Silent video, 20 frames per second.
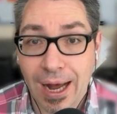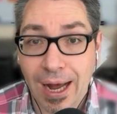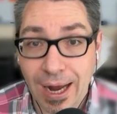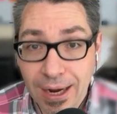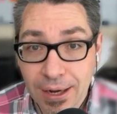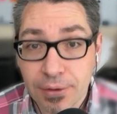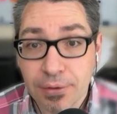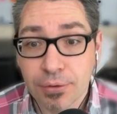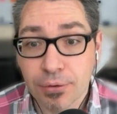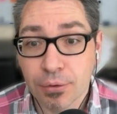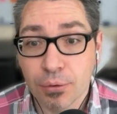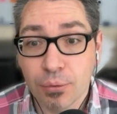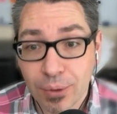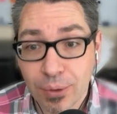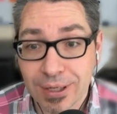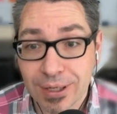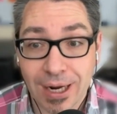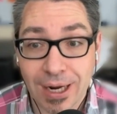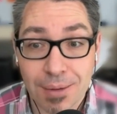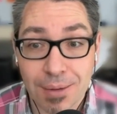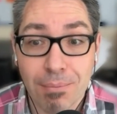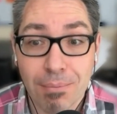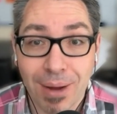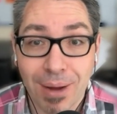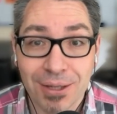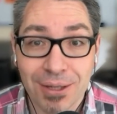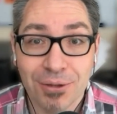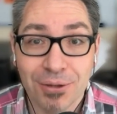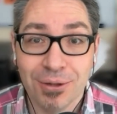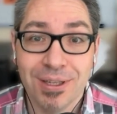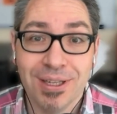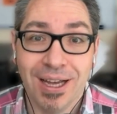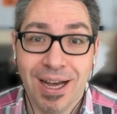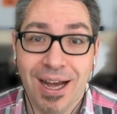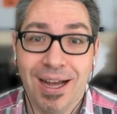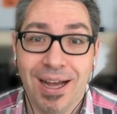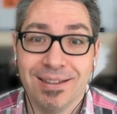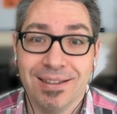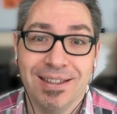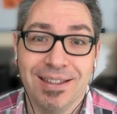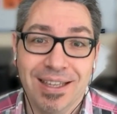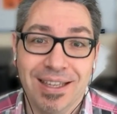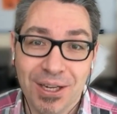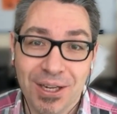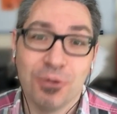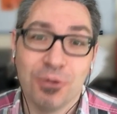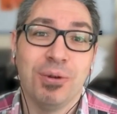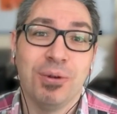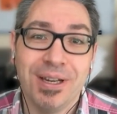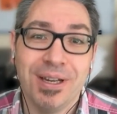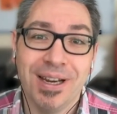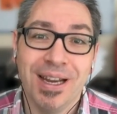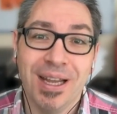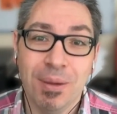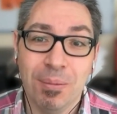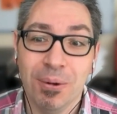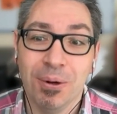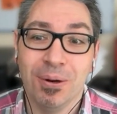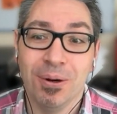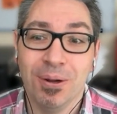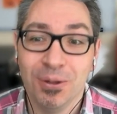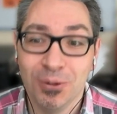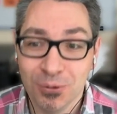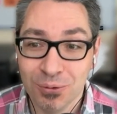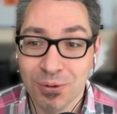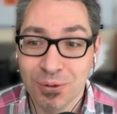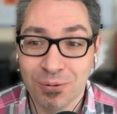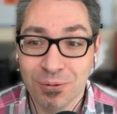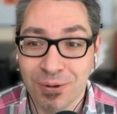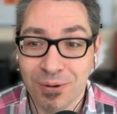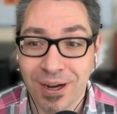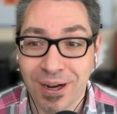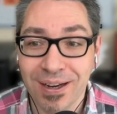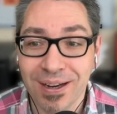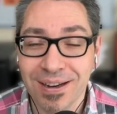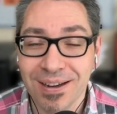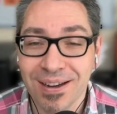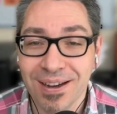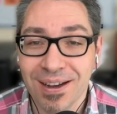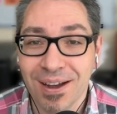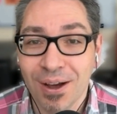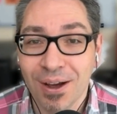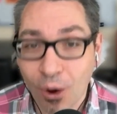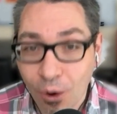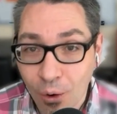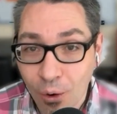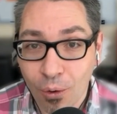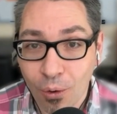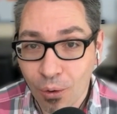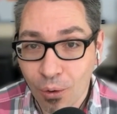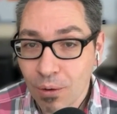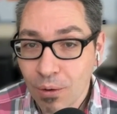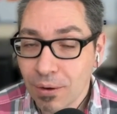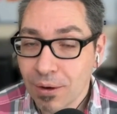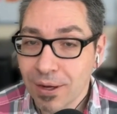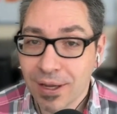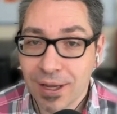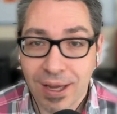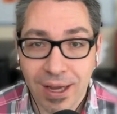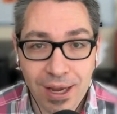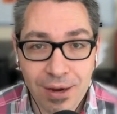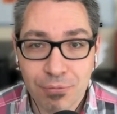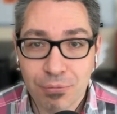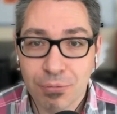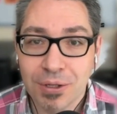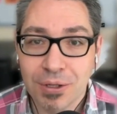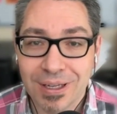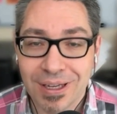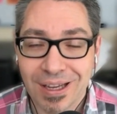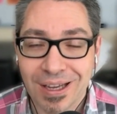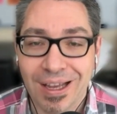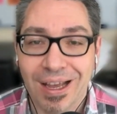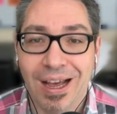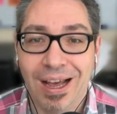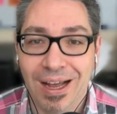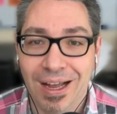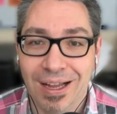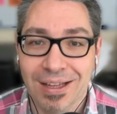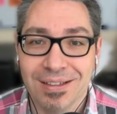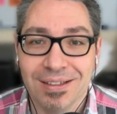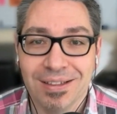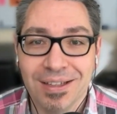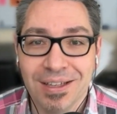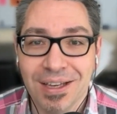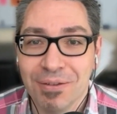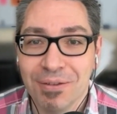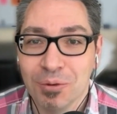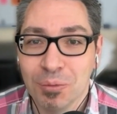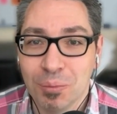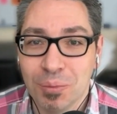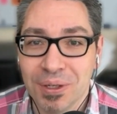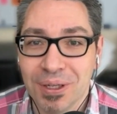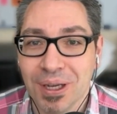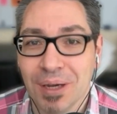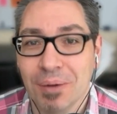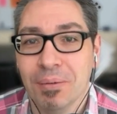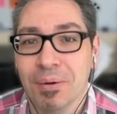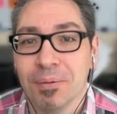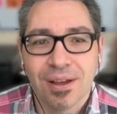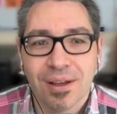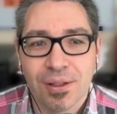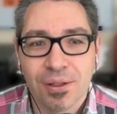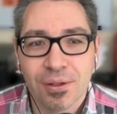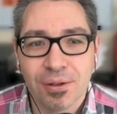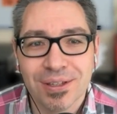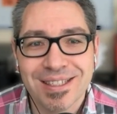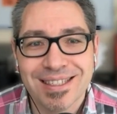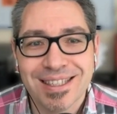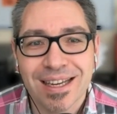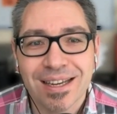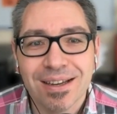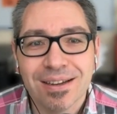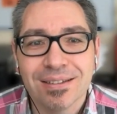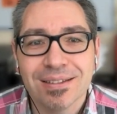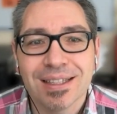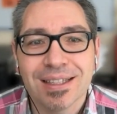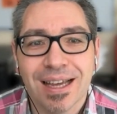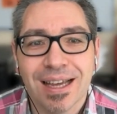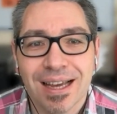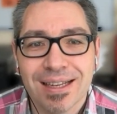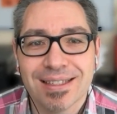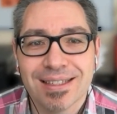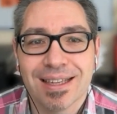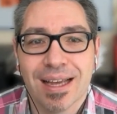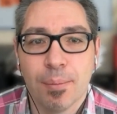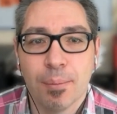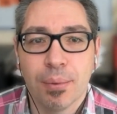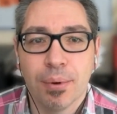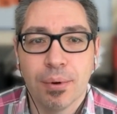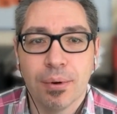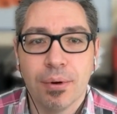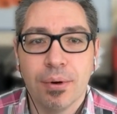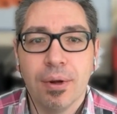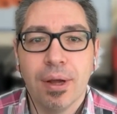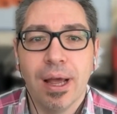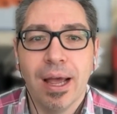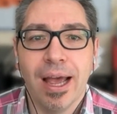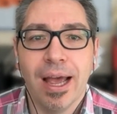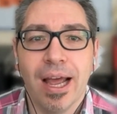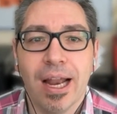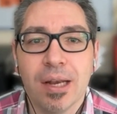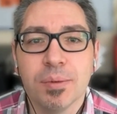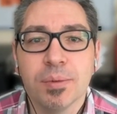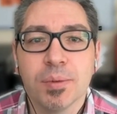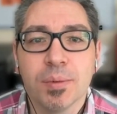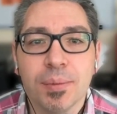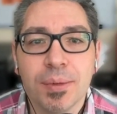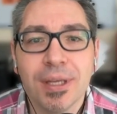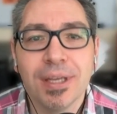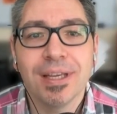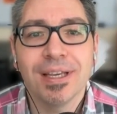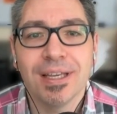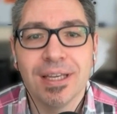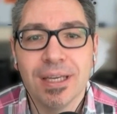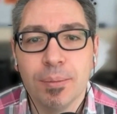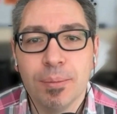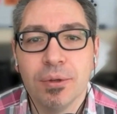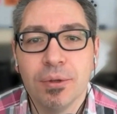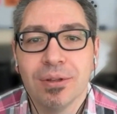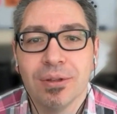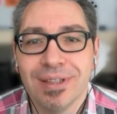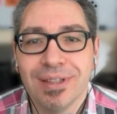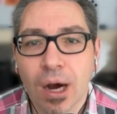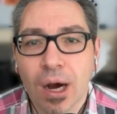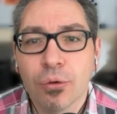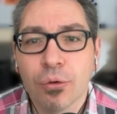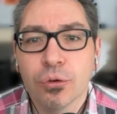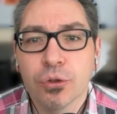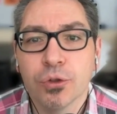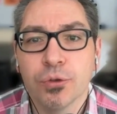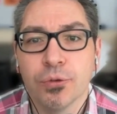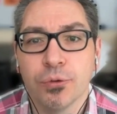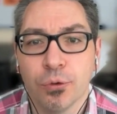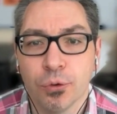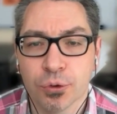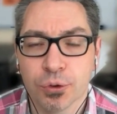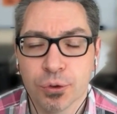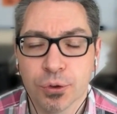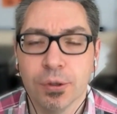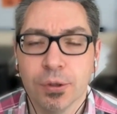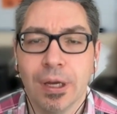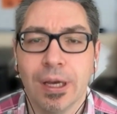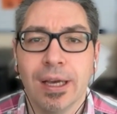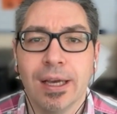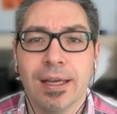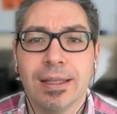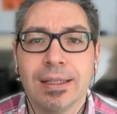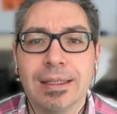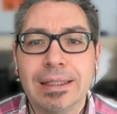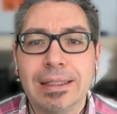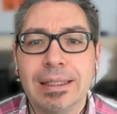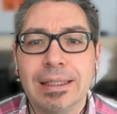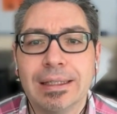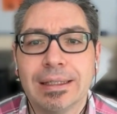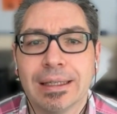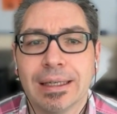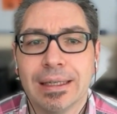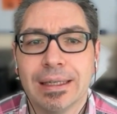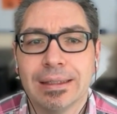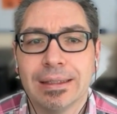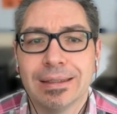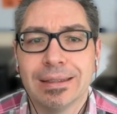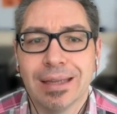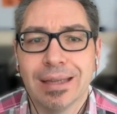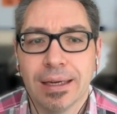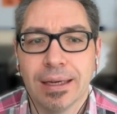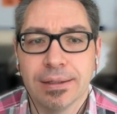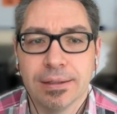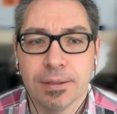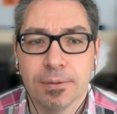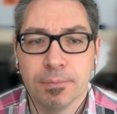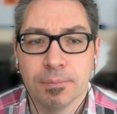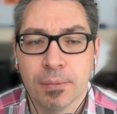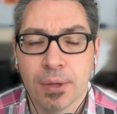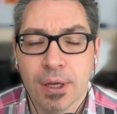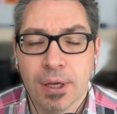either when I manually add a green label to the file or every day at 11 p.m. The second example helps me keep the downloads folder neat and tidy.